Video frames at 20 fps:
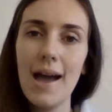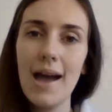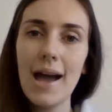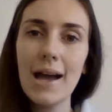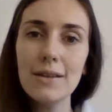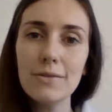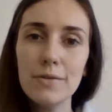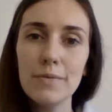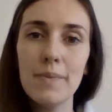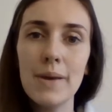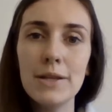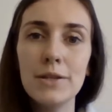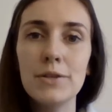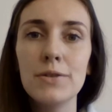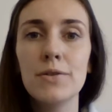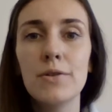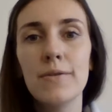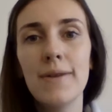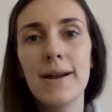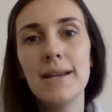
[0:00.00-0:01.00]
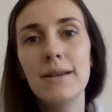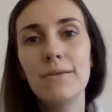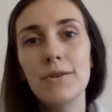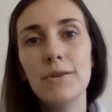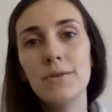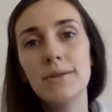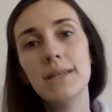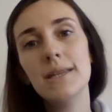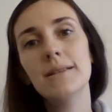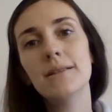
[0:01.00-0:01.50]
As we've mentioned already,
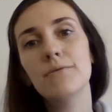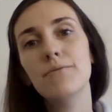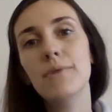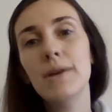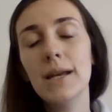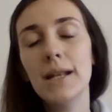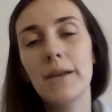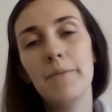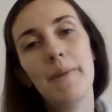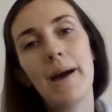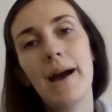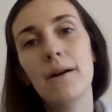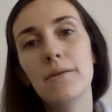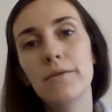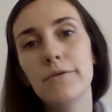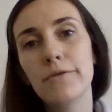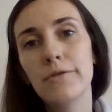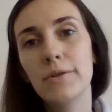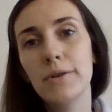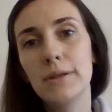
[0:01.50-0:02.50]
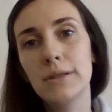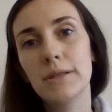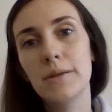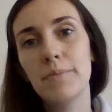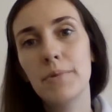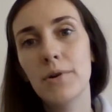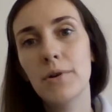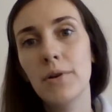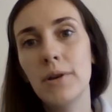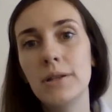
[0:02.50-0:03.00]
routines are really powerful in
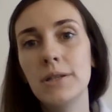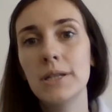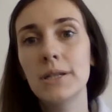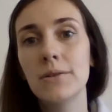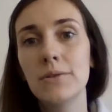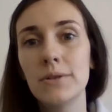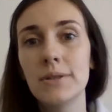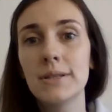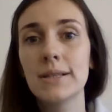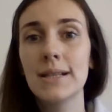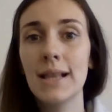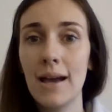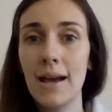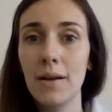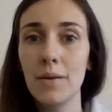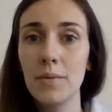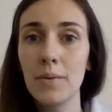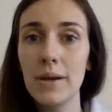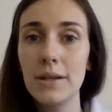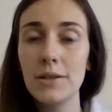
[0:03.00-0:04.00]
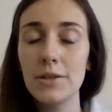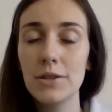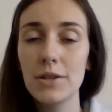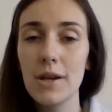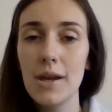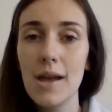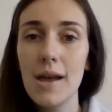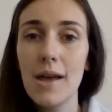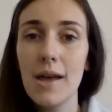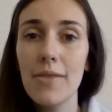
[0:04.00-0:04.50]
supporting children's language.
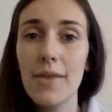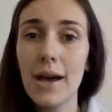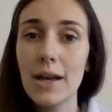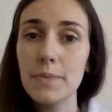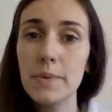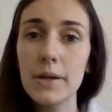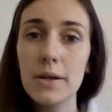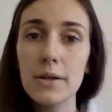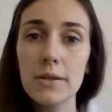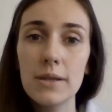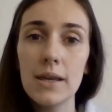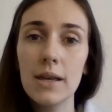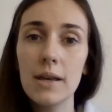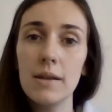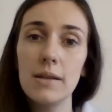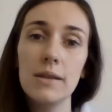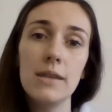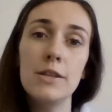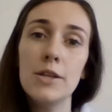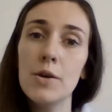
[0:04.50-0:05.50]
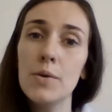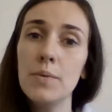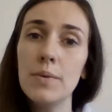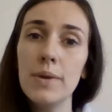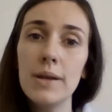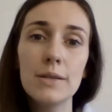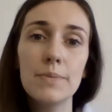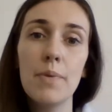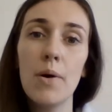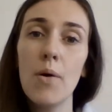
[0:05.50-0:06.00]
That's because they don't
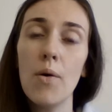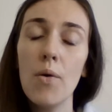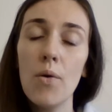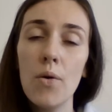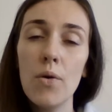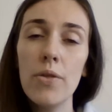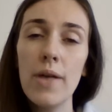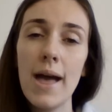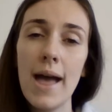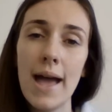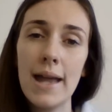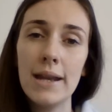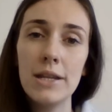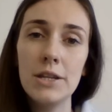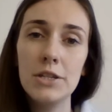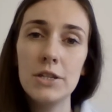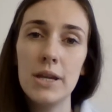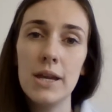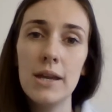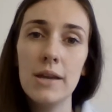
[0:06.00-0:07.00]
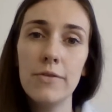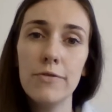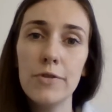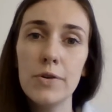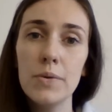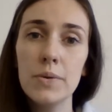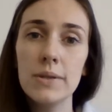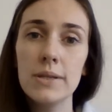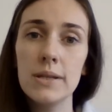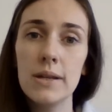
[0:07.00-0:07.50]
need to put all their energy
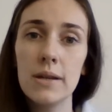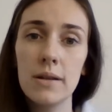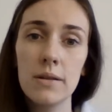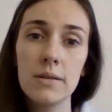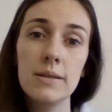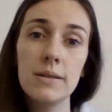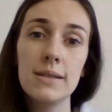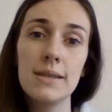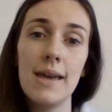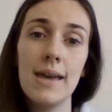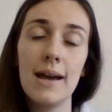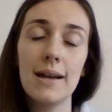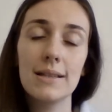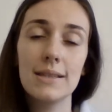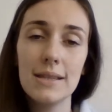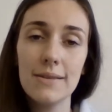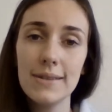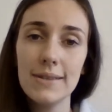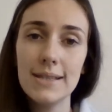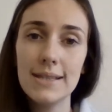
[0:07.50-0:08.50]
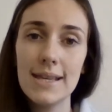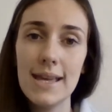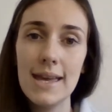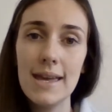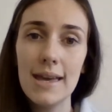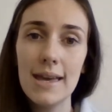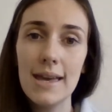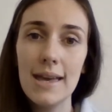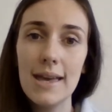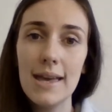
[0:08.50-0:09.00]
focusing onto the
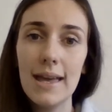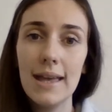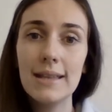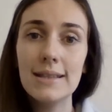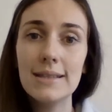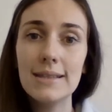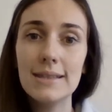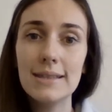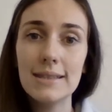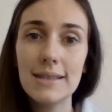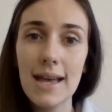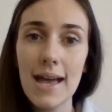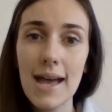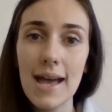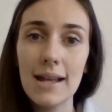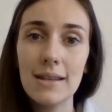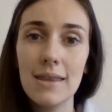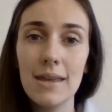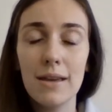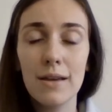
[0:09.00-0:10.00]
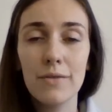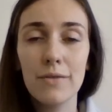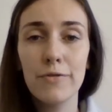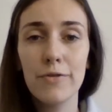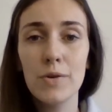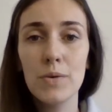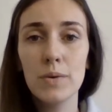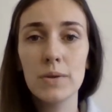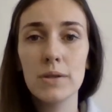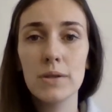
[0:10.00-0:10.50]
activity. Instead, they can
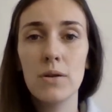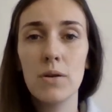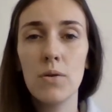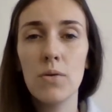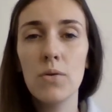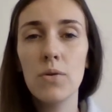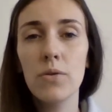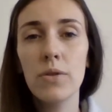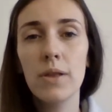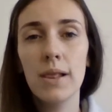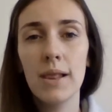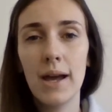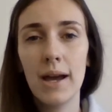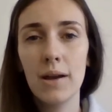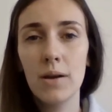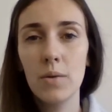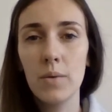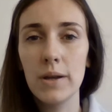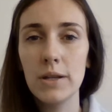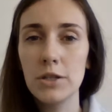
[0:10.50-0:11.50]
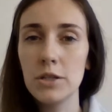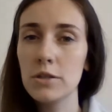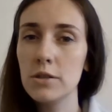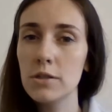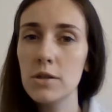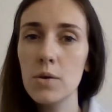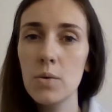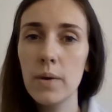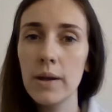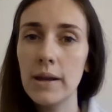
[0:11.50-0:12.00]
focus on all the language and
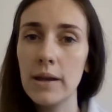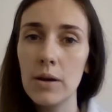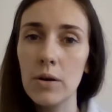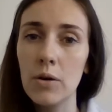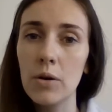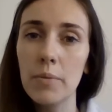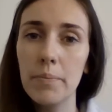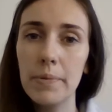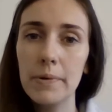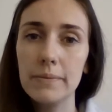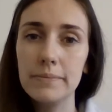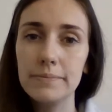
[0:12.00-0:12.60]
soaking it up.